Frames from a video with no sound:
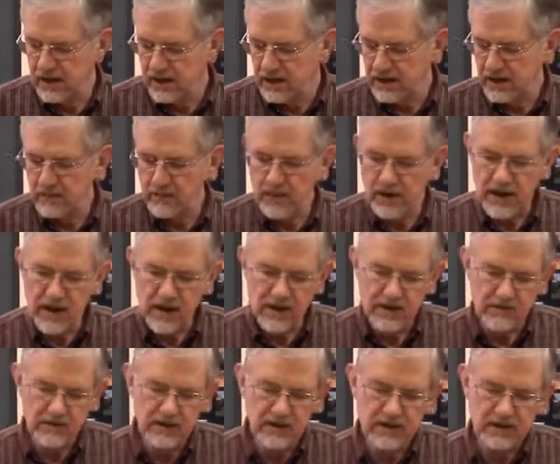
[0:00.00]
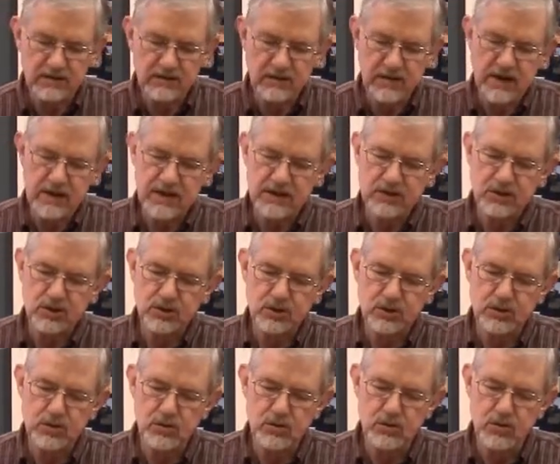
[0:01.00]
The bottom really has
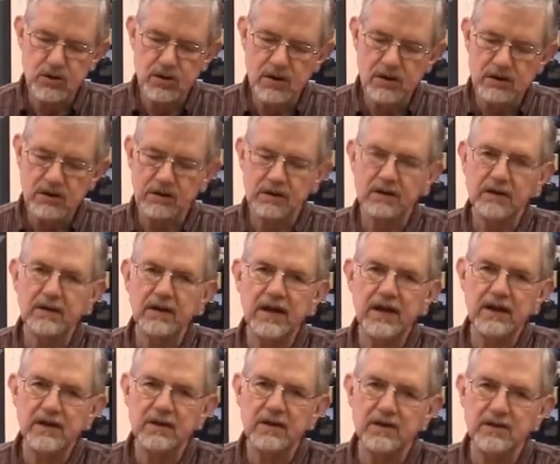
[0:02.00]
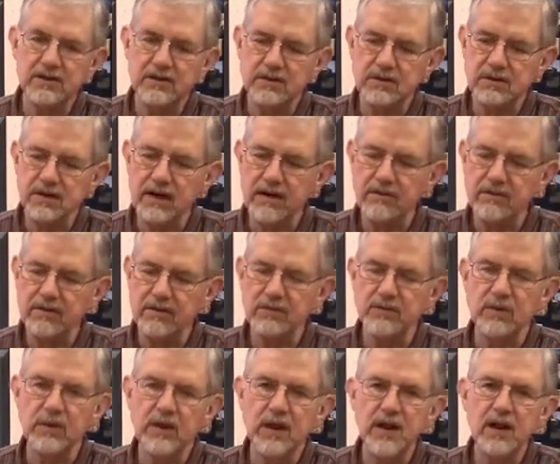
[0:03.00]
2 layers or levels
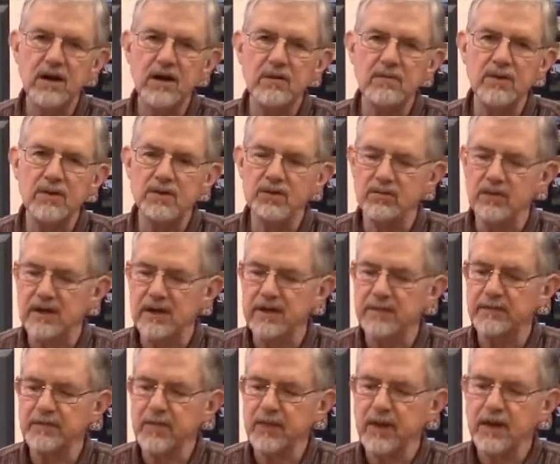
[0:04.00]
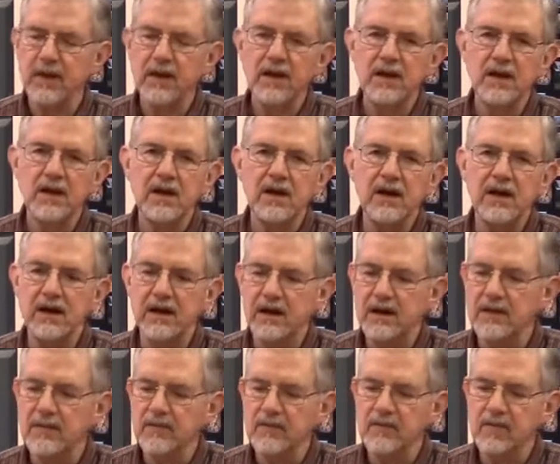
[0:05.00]
with air between.
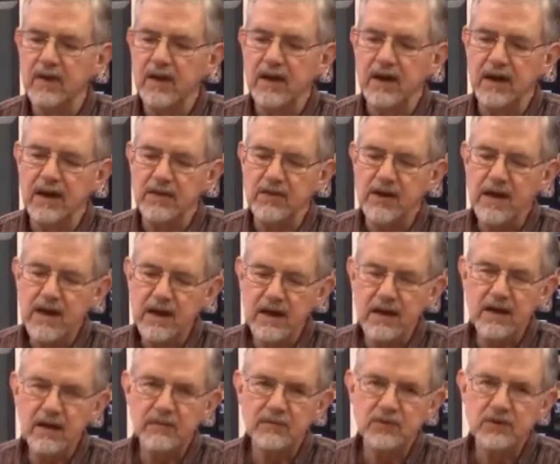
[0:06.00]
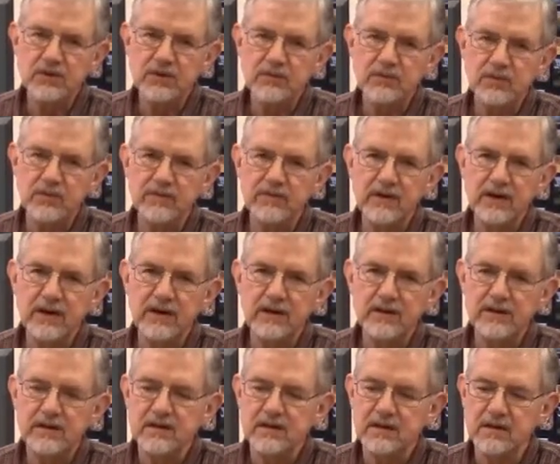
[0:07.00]
And that helps to prevent
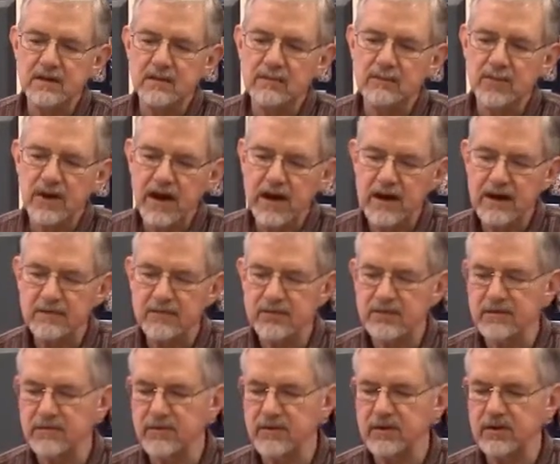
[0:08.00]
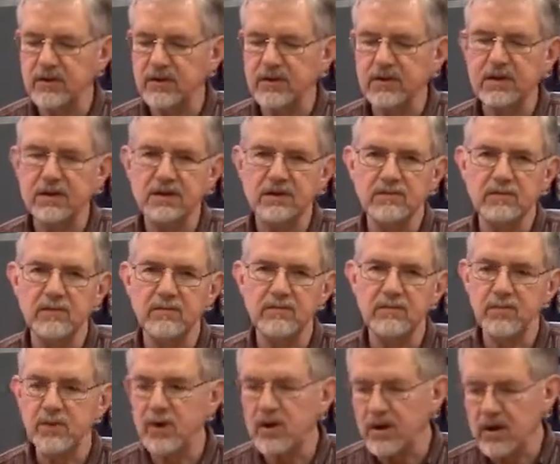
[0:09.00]
the bottoms of the cookies from
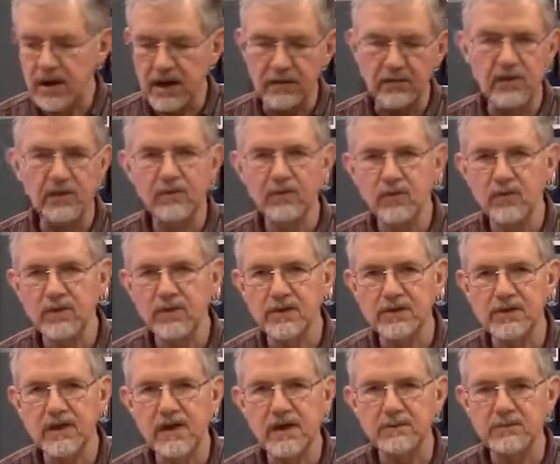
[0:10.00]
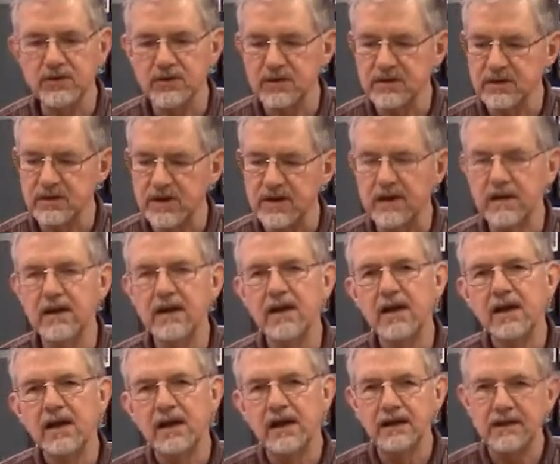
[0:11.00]
burning before the tops are done.
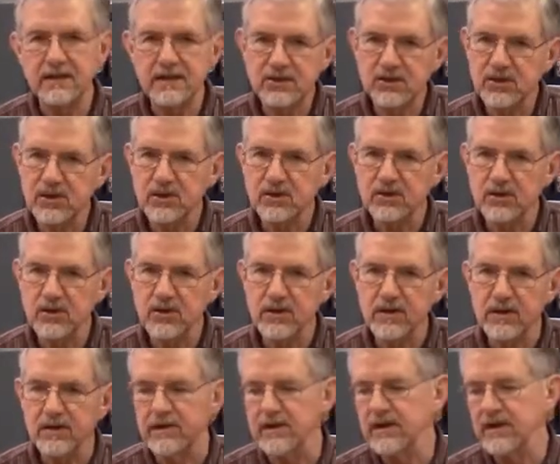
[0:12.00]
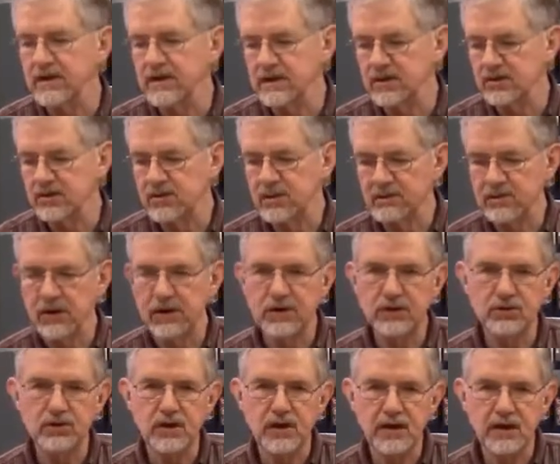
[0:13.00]
At least that's the theory. And so I'm going to
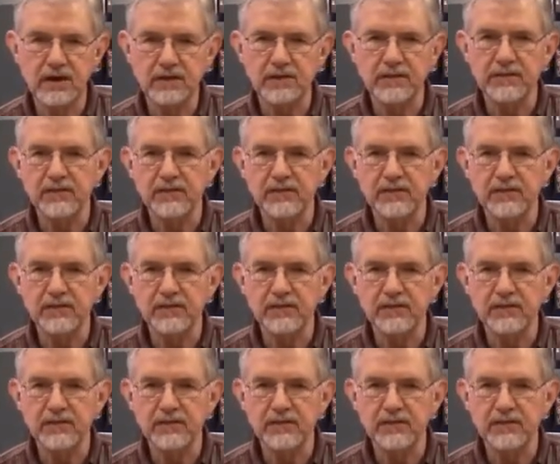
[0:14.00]
try it,